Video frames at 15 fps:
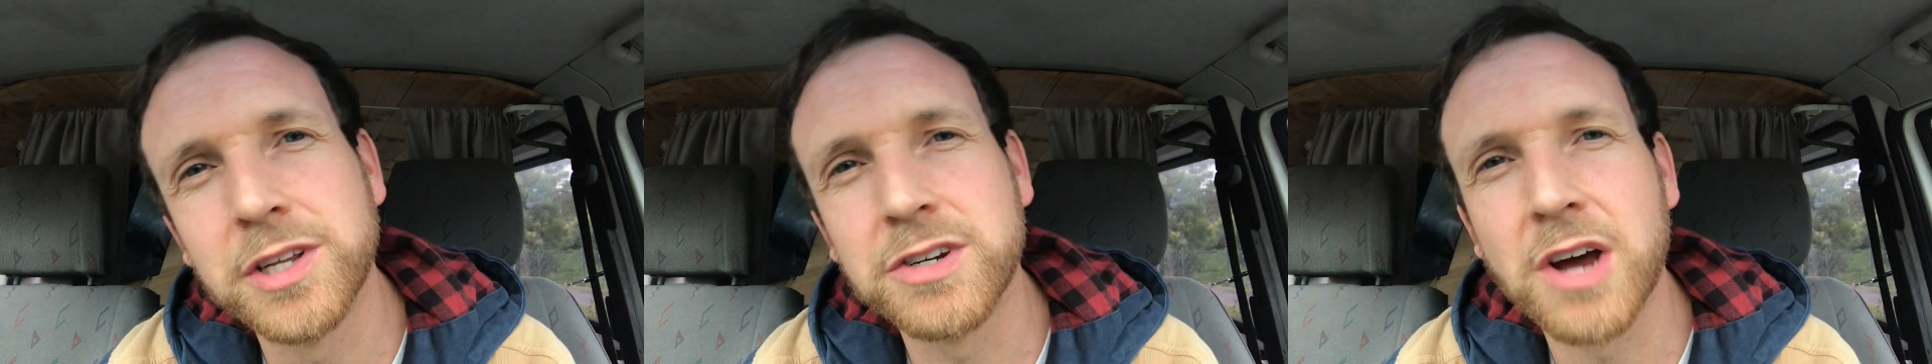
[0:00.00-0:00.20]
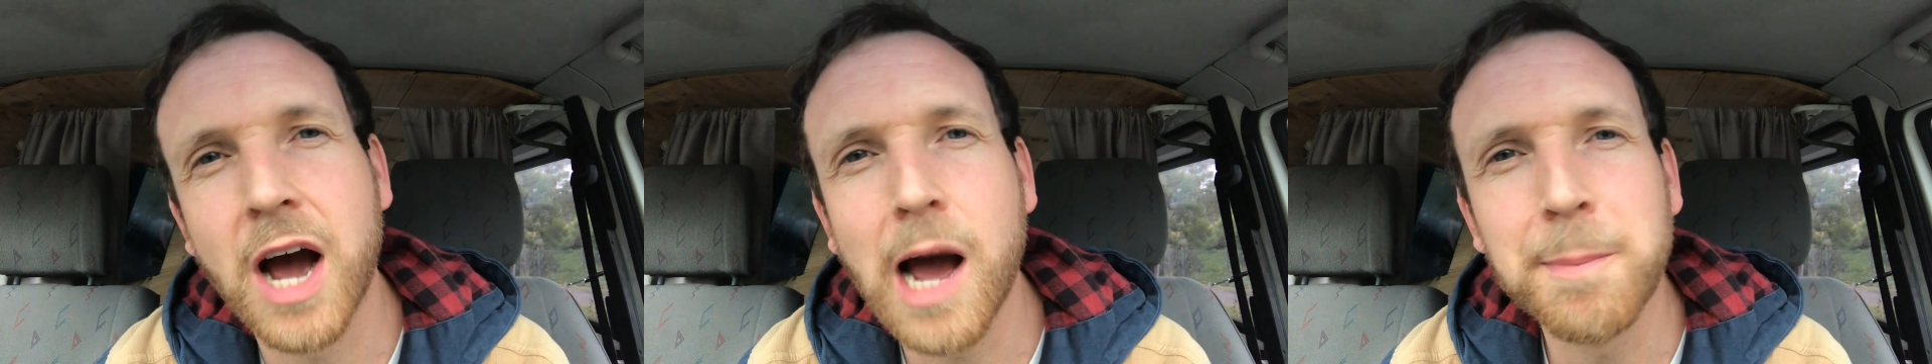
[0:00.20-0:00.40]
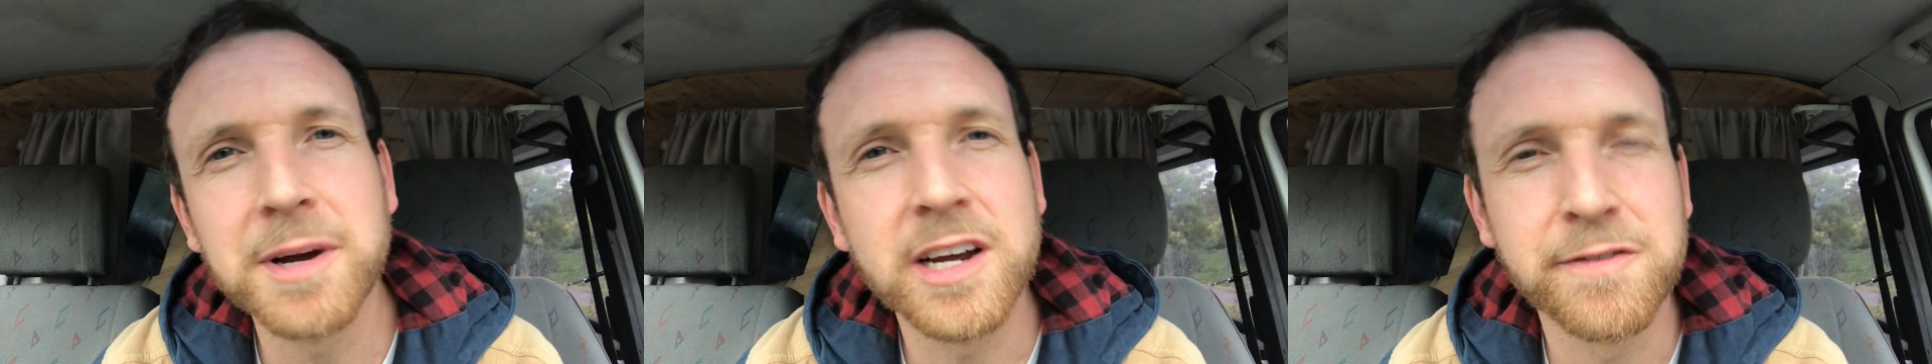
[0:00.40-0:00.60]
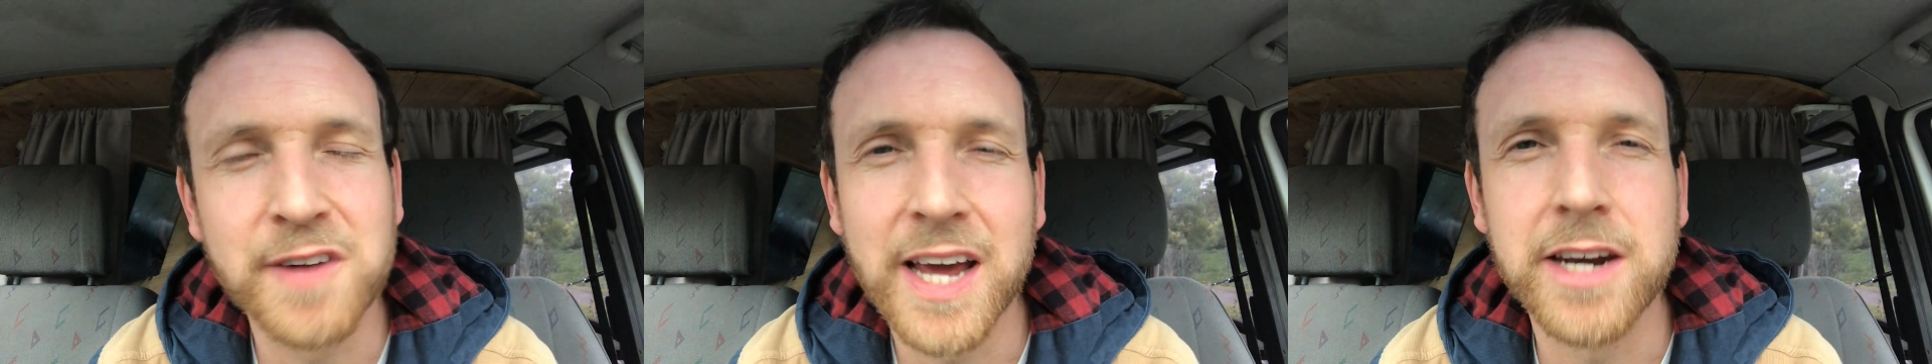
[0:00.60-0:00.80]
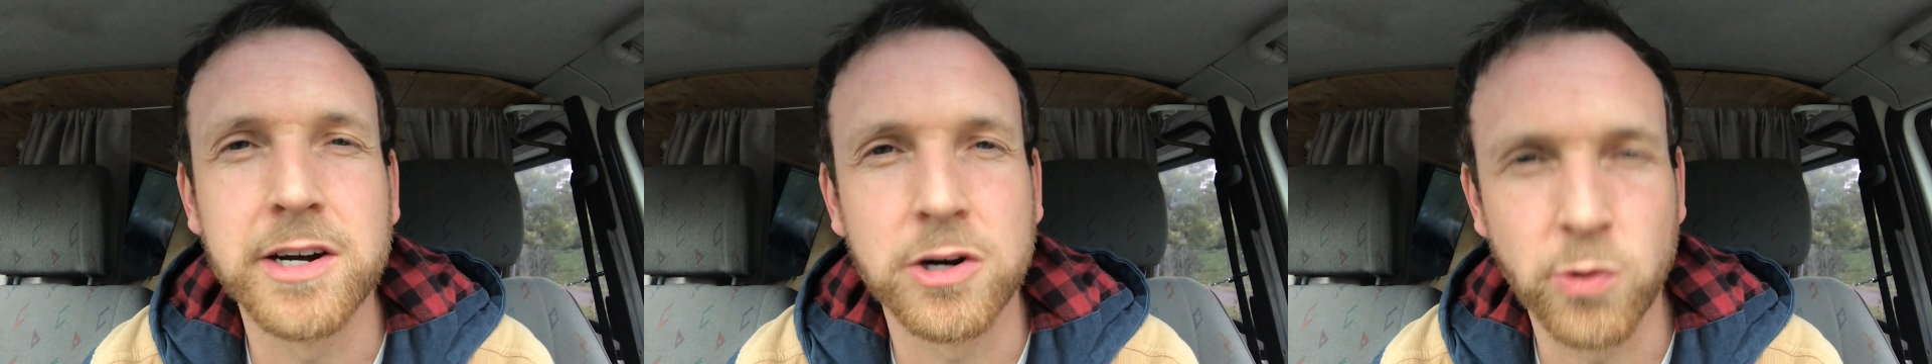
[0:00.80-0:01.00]
the topic of
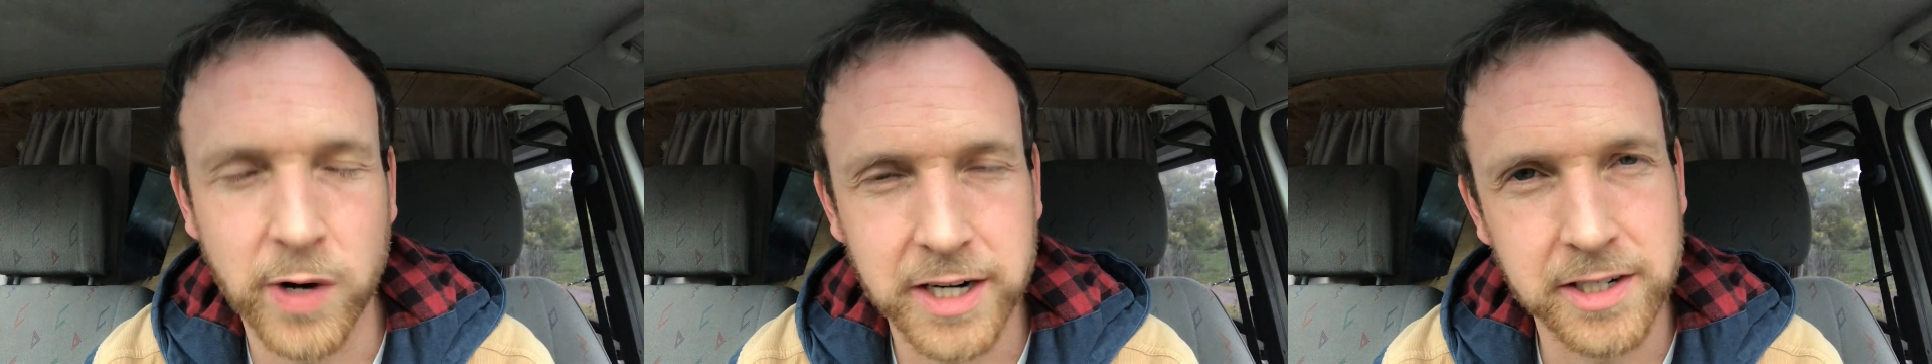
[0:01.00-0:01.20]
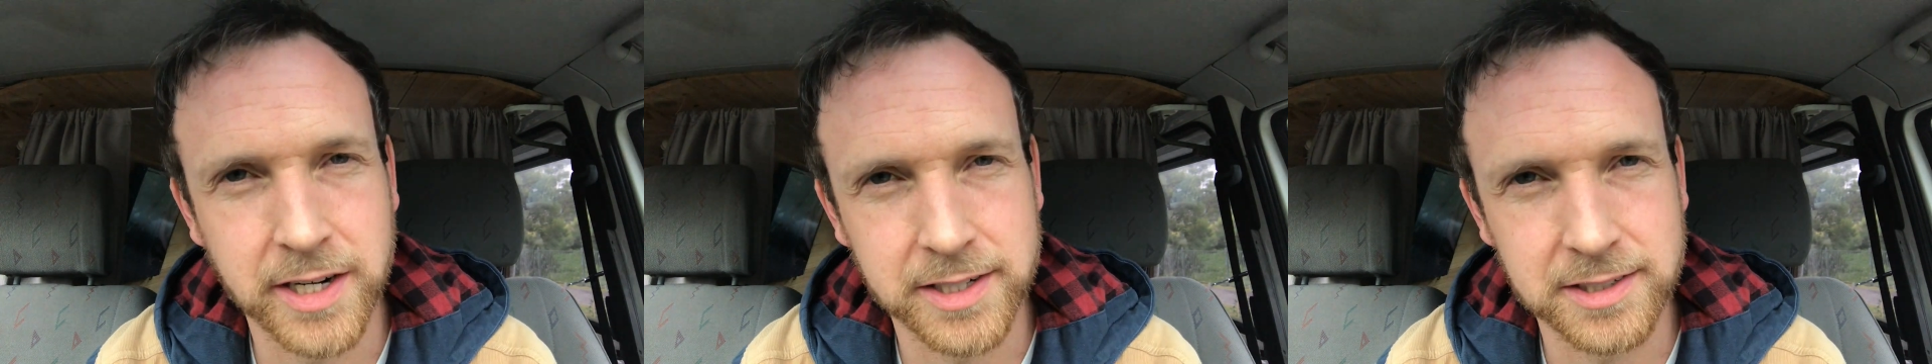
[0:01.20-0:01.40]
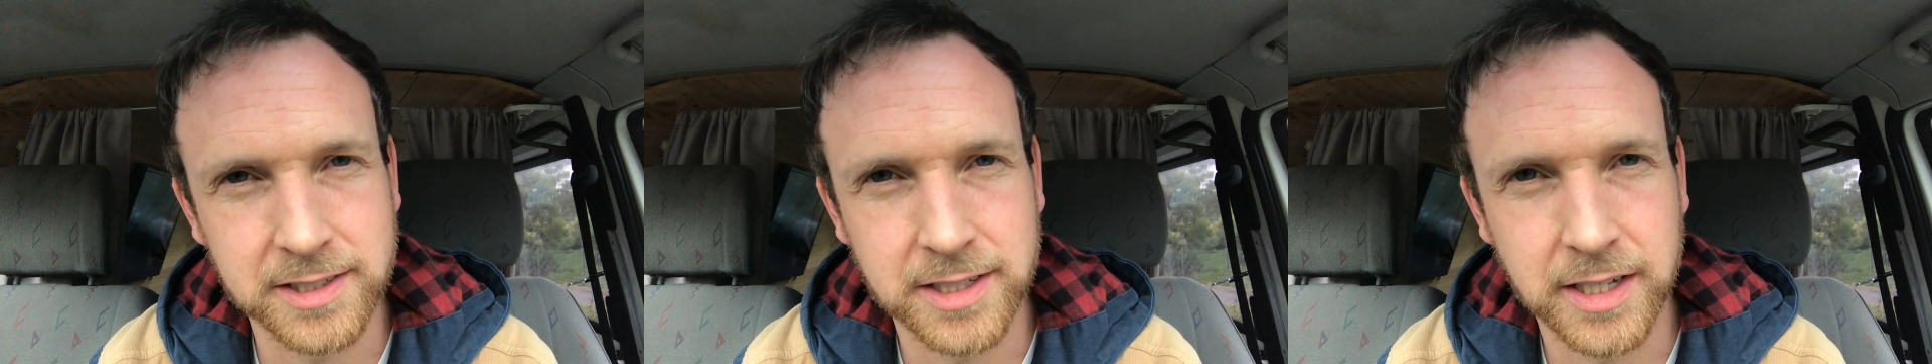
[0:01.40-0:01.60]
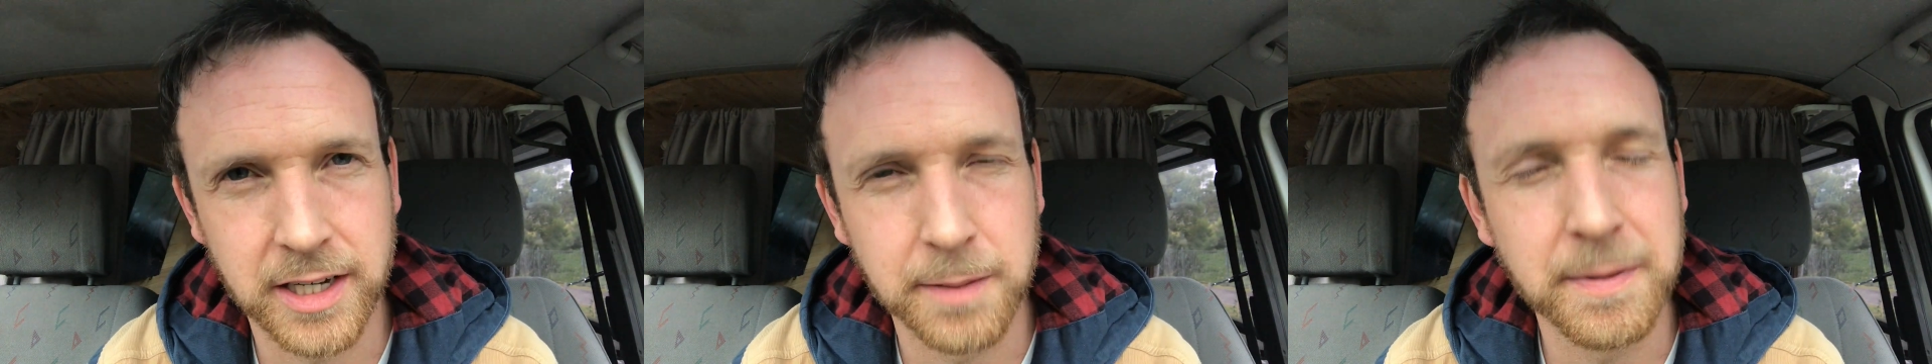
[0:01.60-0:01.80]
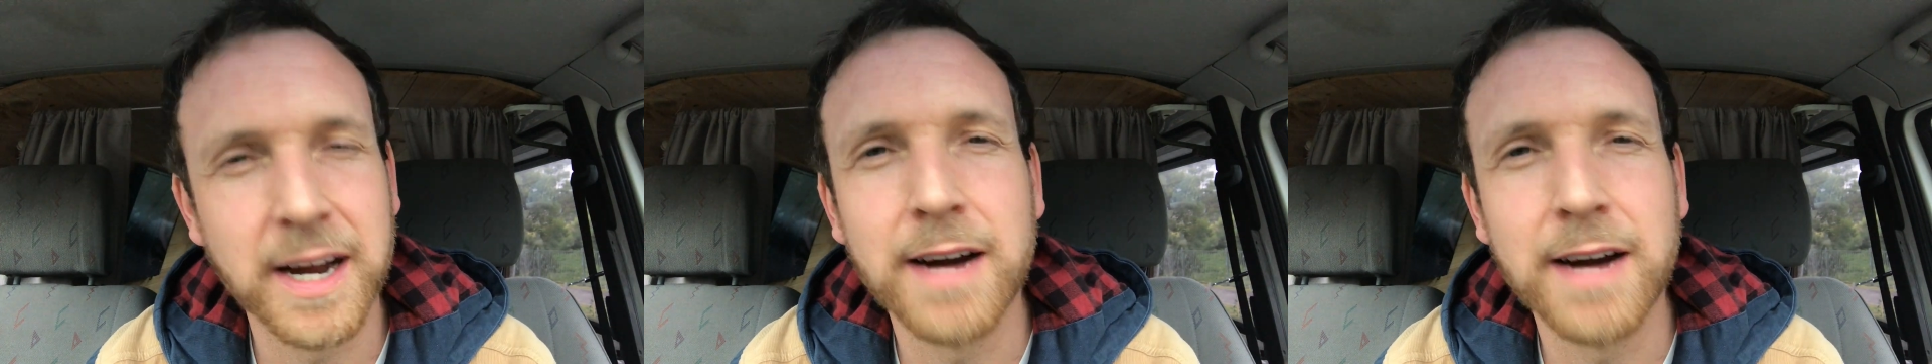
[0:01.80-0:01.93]
getting a great night's sleep,